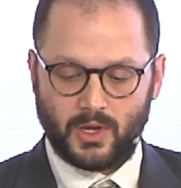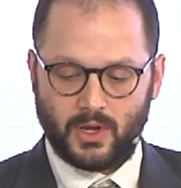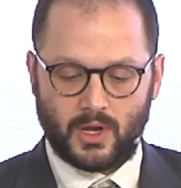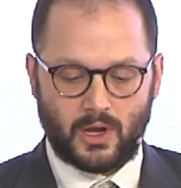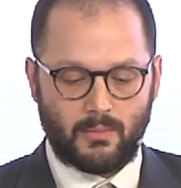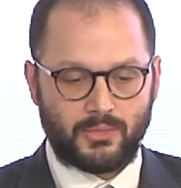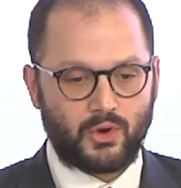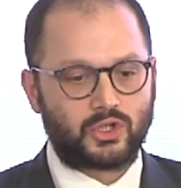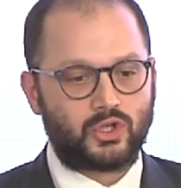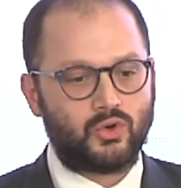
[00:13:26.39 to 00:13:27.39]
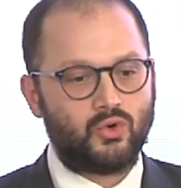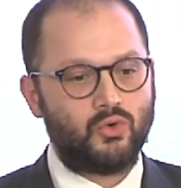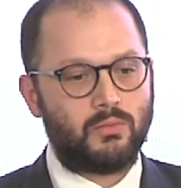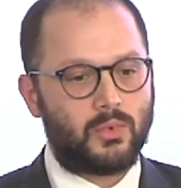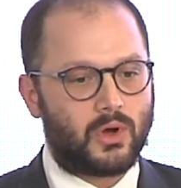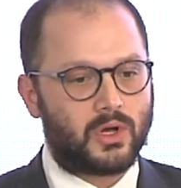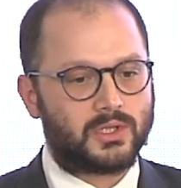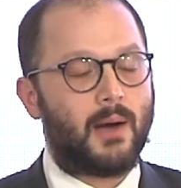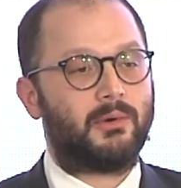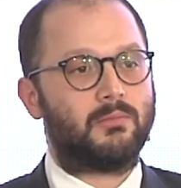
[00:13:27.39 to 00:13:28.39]
There are two
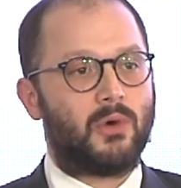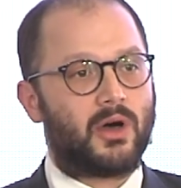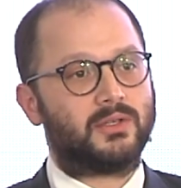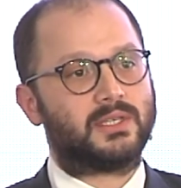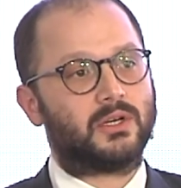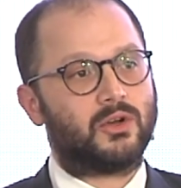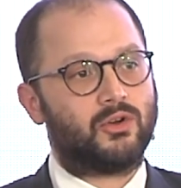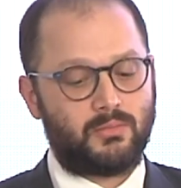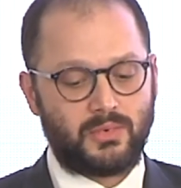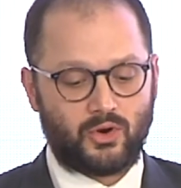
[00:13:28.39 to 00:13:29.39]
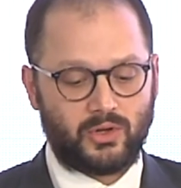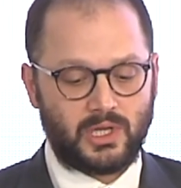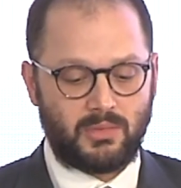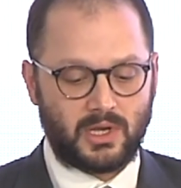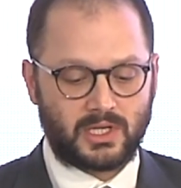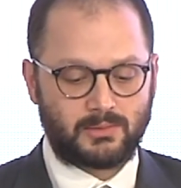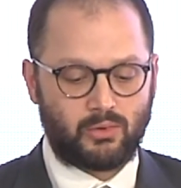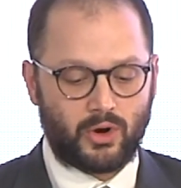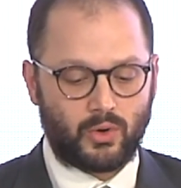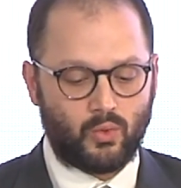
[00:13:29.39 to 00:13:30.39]
dominant models that are currently being
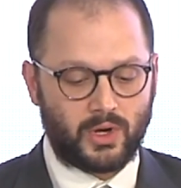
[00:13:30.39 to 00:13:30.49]
explored.